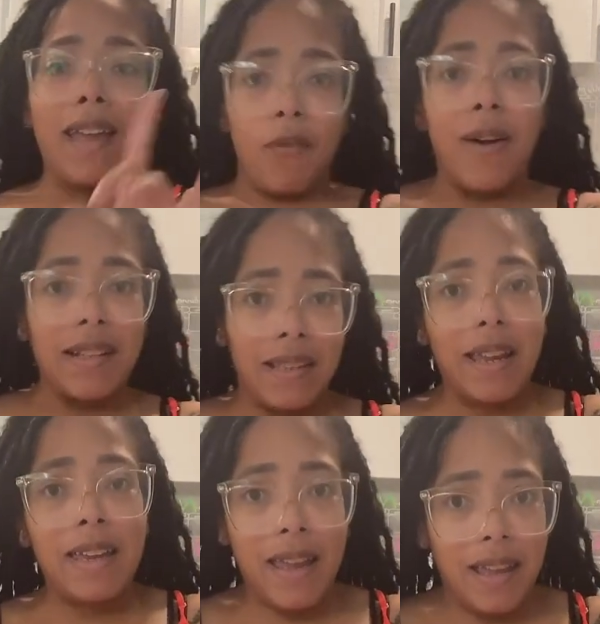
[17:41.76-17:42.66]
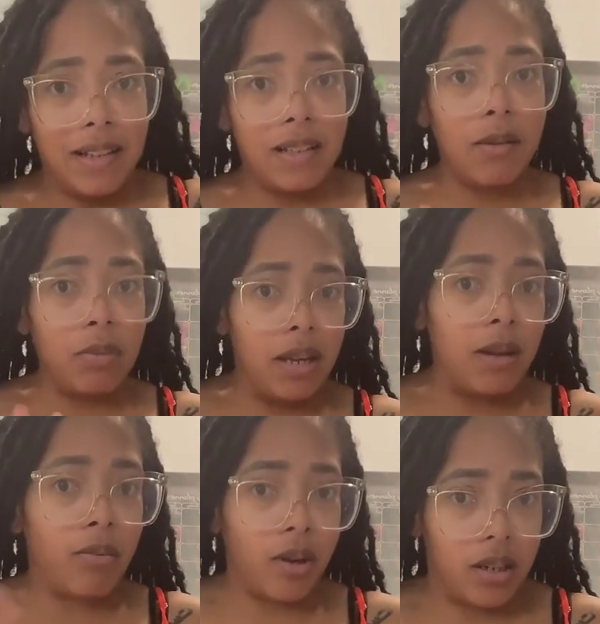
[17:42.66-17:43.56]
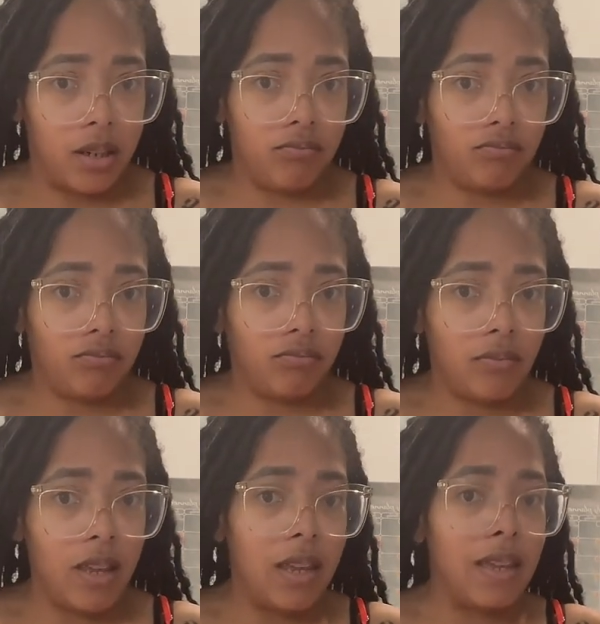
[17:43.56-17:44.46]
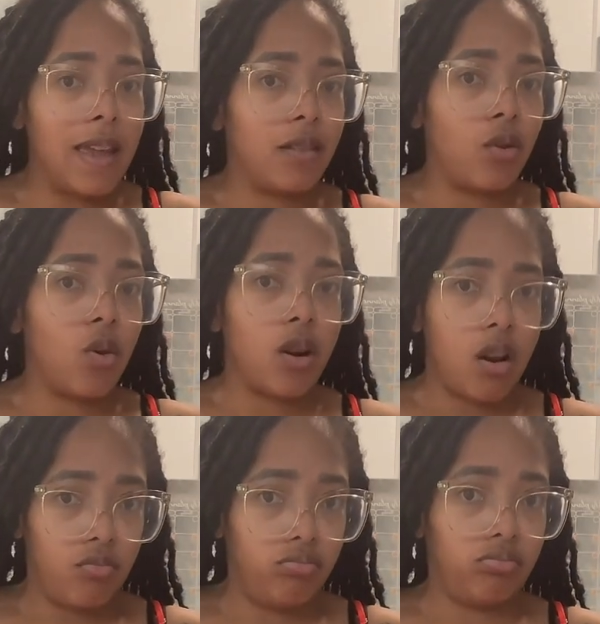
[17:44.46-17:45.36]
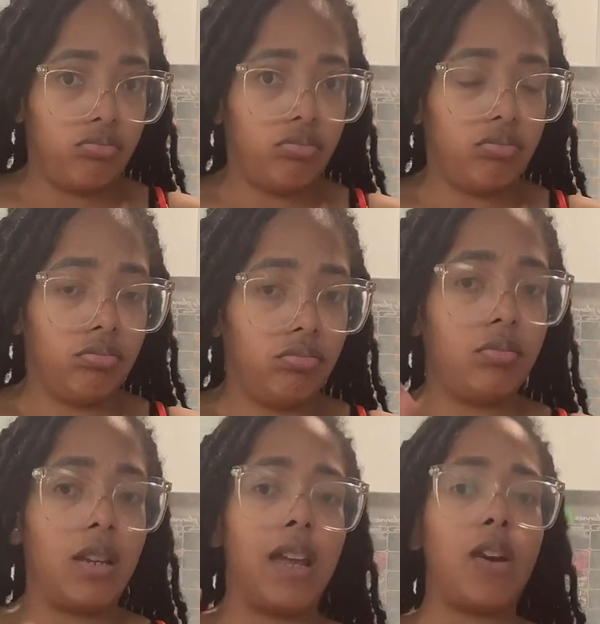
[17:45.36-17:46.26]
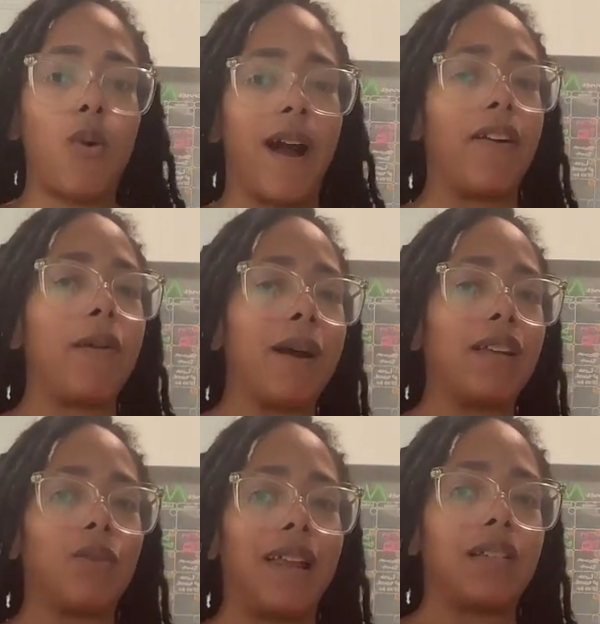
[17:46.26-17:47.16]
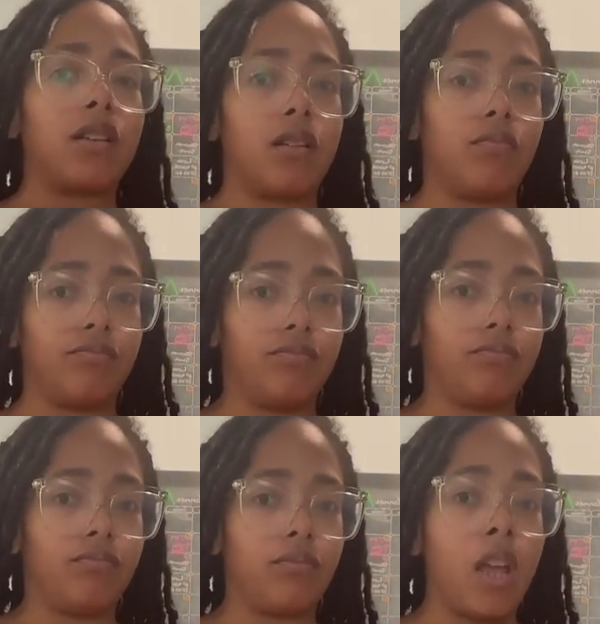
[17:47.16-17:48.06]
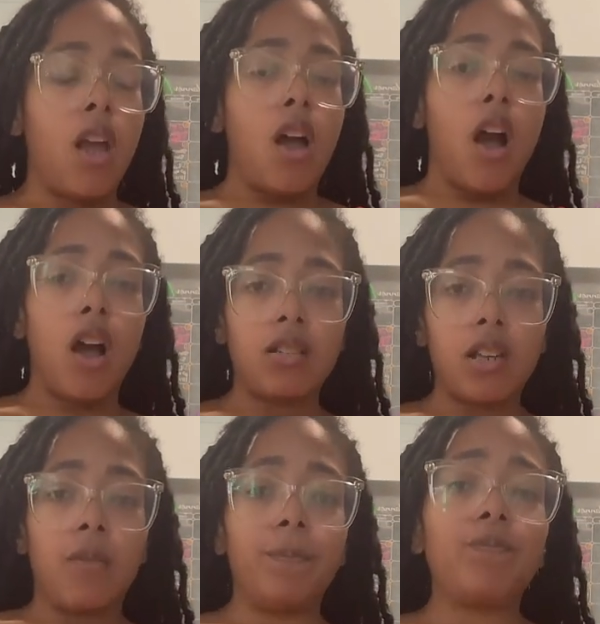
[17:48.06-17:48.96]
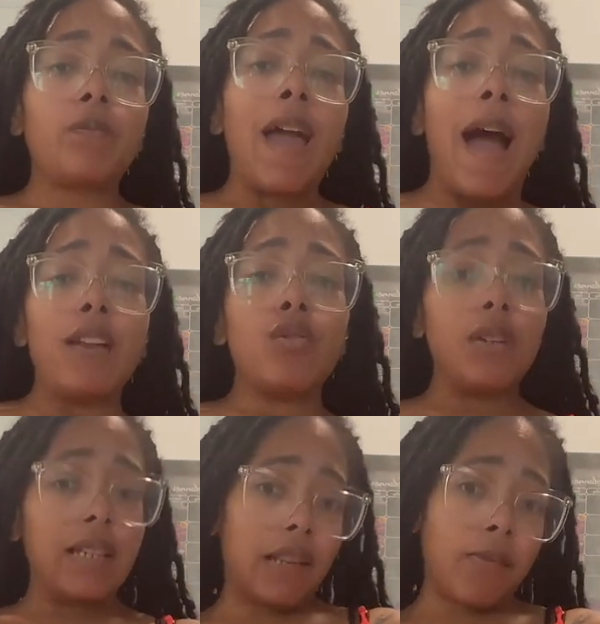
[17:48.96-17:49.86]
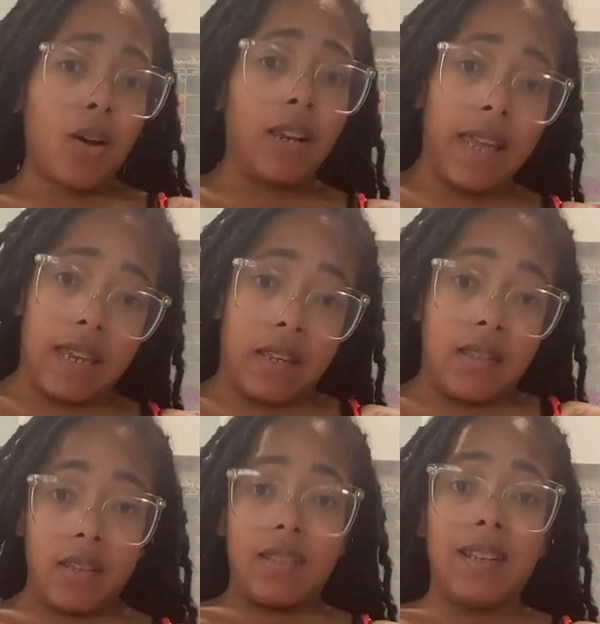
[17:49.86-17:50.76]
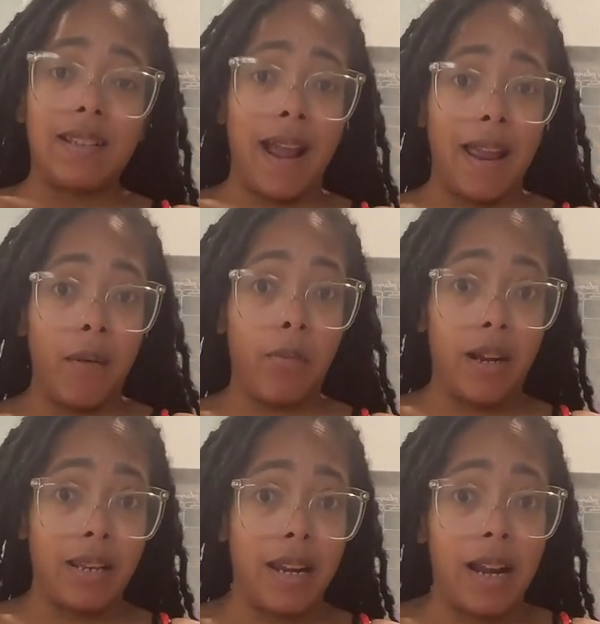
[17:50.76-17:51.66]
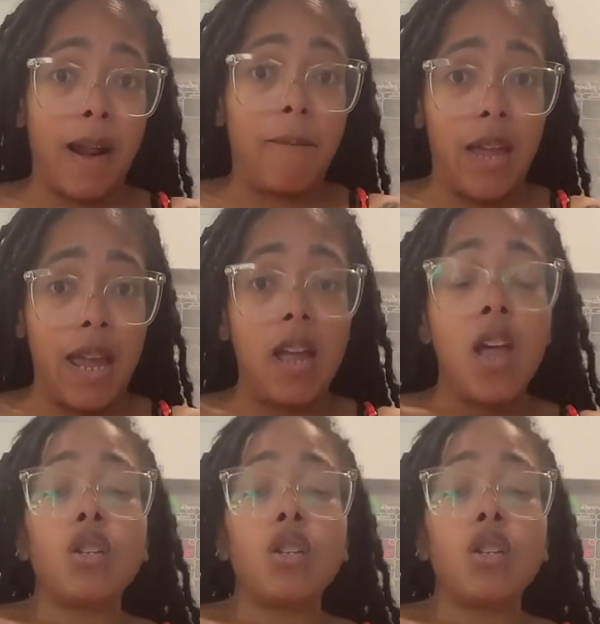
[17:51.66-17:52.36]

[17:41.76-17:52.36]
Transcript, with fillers: If I say yes to being pregnant. Yes or no? Inquiring minds would like to know. Also, I do need some more leggings since I am pregnant and I'm fat.